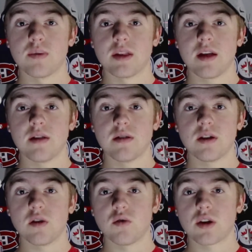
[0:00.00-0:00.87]
but then,
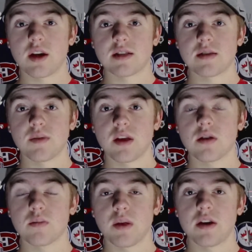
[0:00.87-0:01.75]
looking at some of the
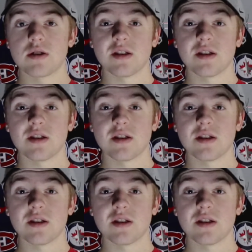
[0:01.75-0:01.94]
other players,